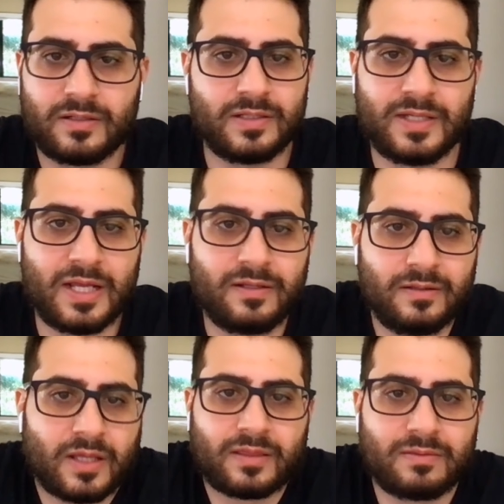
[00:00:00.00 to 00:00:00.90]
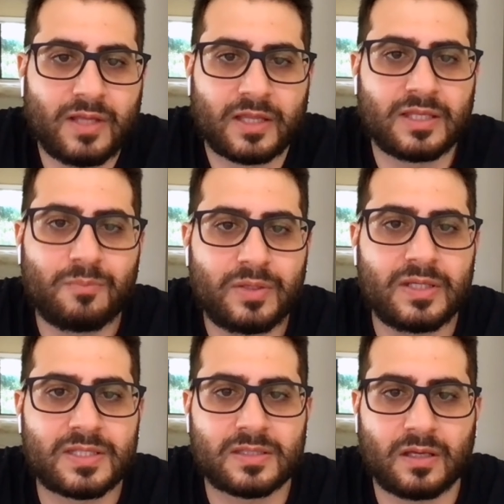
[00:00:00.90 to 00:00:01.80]
nothing
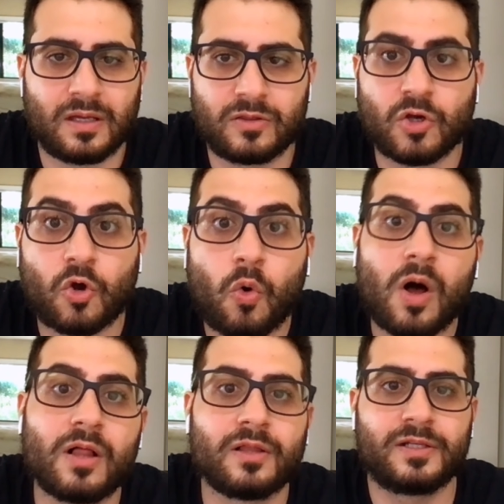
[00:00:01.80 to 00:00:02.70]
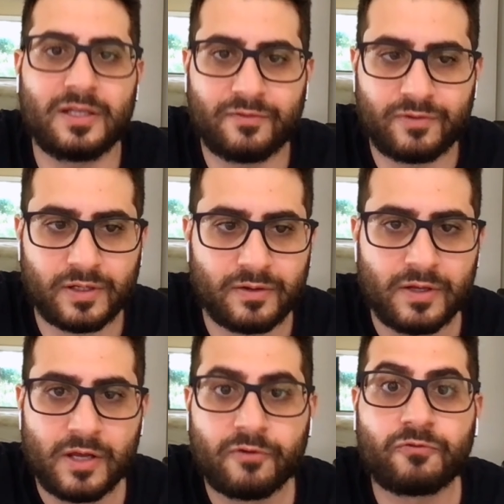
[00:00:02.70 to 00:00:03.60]
beats the quality of a
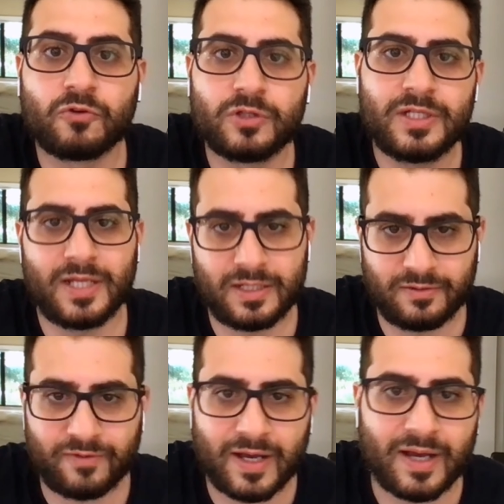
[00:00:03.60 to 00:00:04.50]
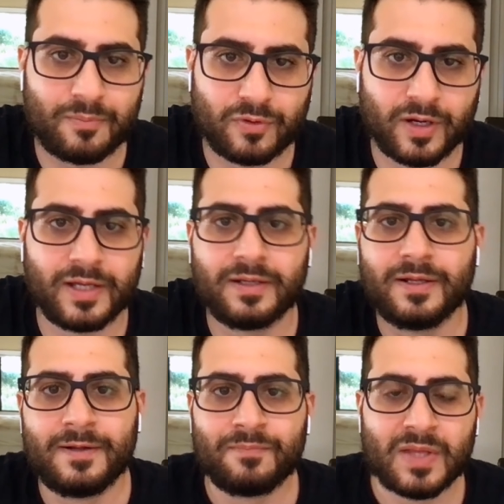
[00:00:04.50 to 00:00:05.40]
fully native app, right?
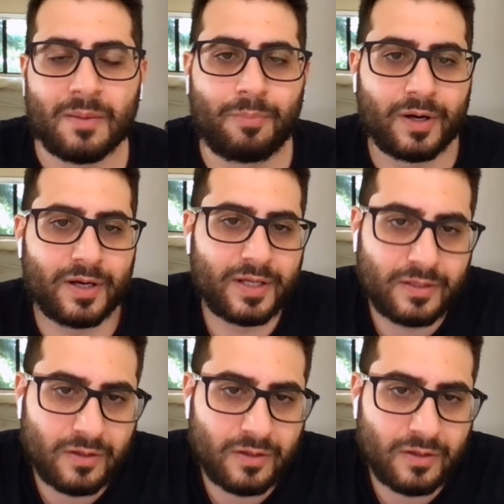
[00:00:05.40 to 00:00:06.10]
But